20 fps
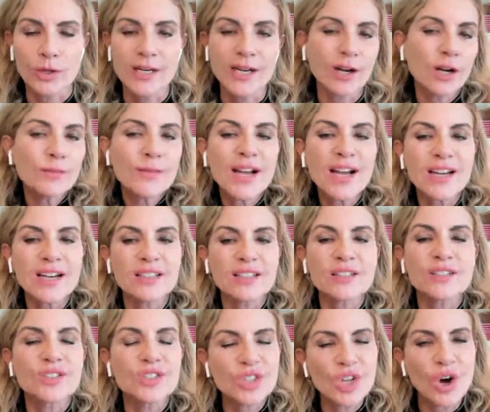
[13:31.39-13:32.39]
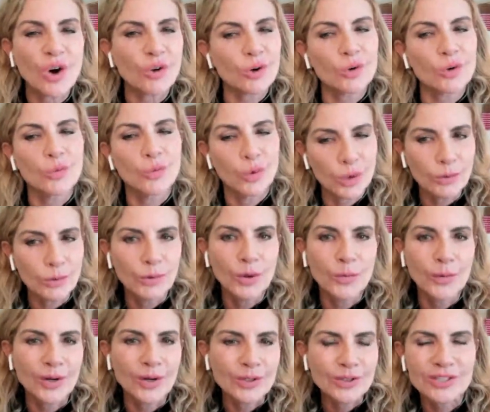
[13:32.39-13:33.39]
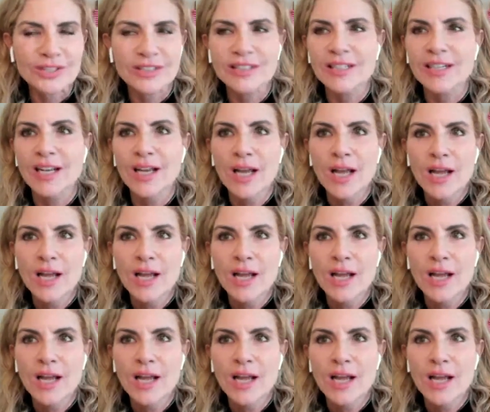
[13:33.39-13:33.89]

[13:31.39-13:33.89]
Now, I'm not a total woo-woo person.